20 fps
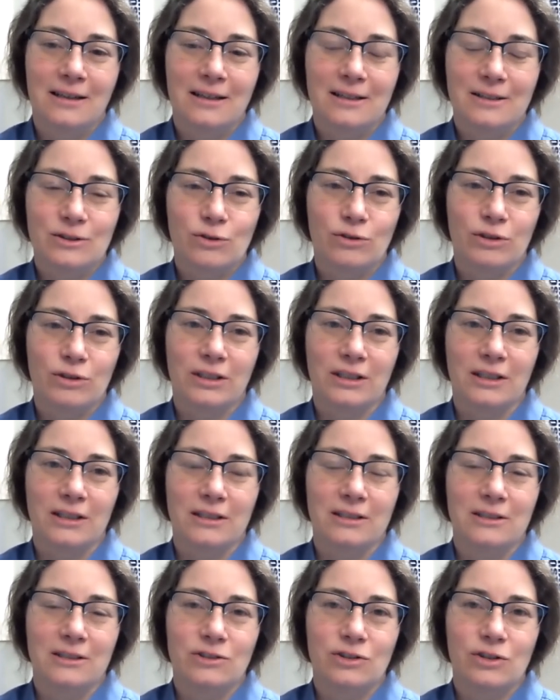it's really
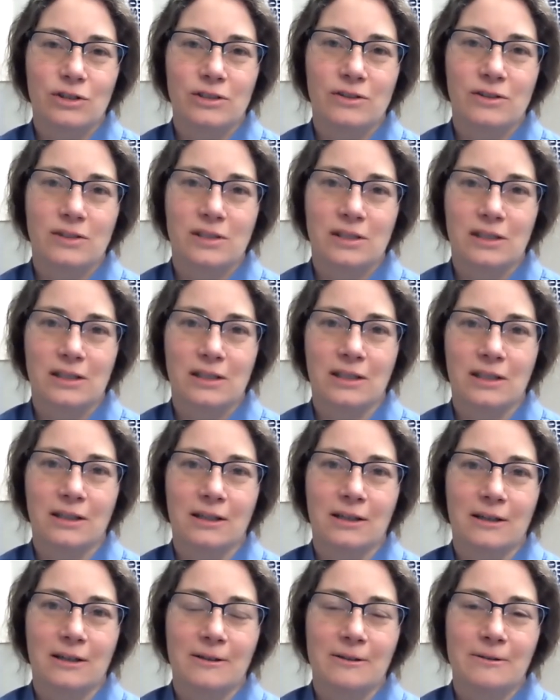an interesting
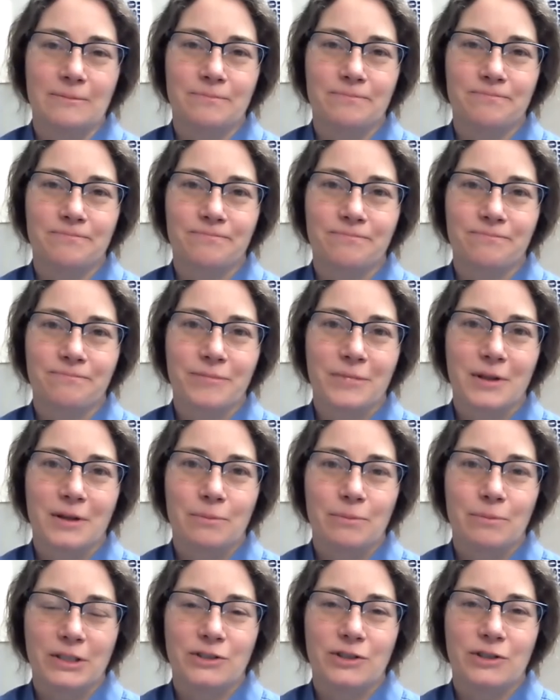um,
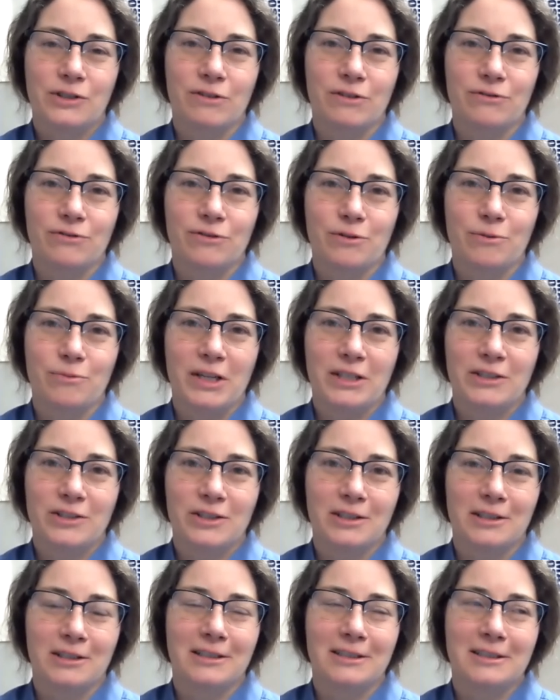bunch of
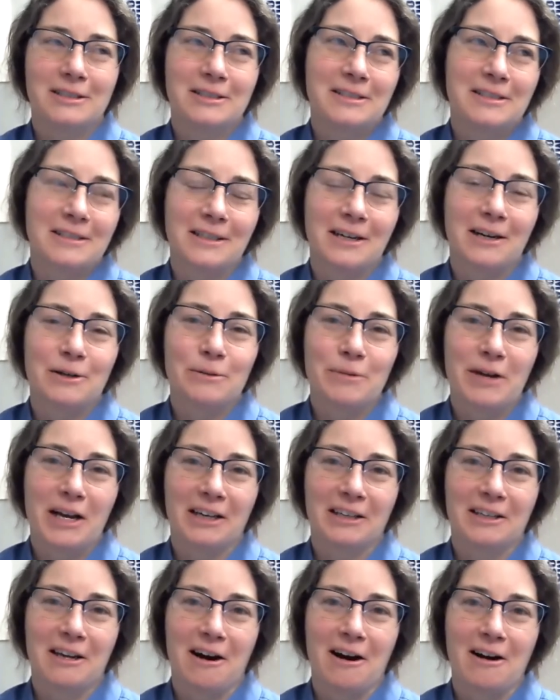information and it's in our
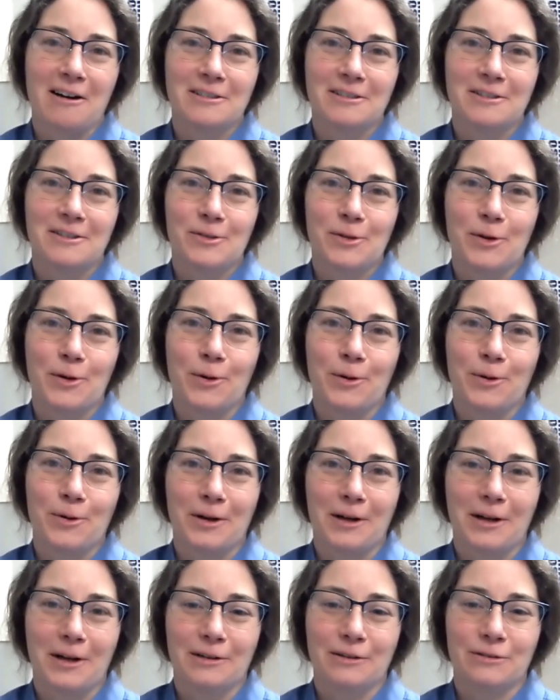backyard. So
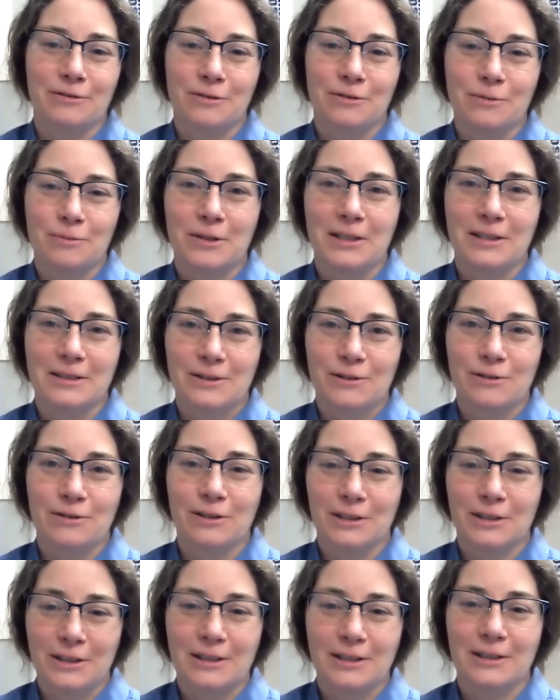uh, for me, it's
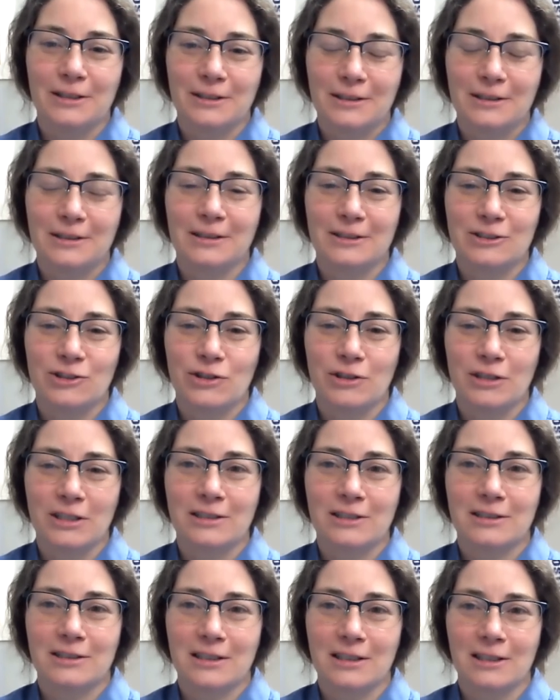really a
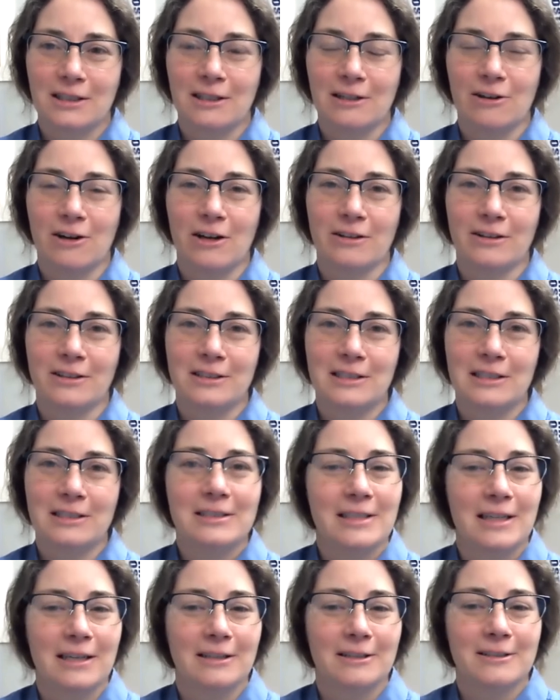treat to hear all the
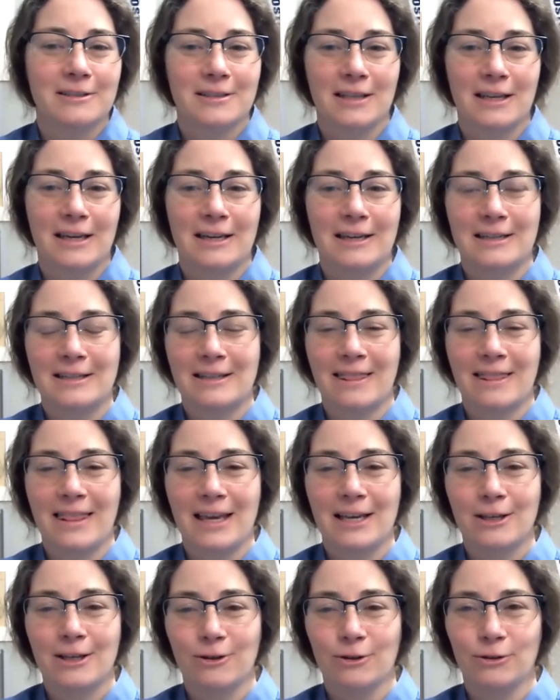details. And
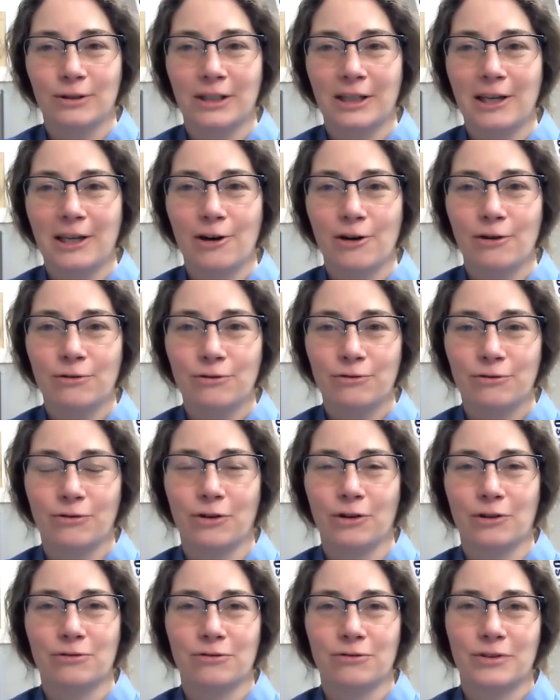thank you, Leo,
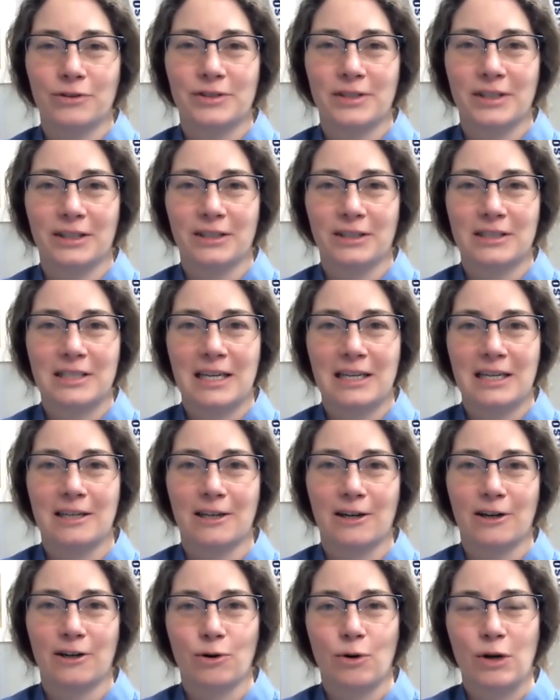for
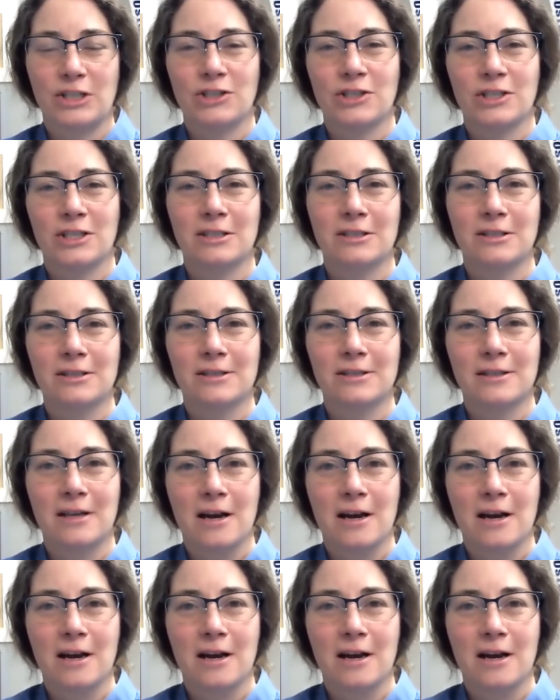facilitating our questions.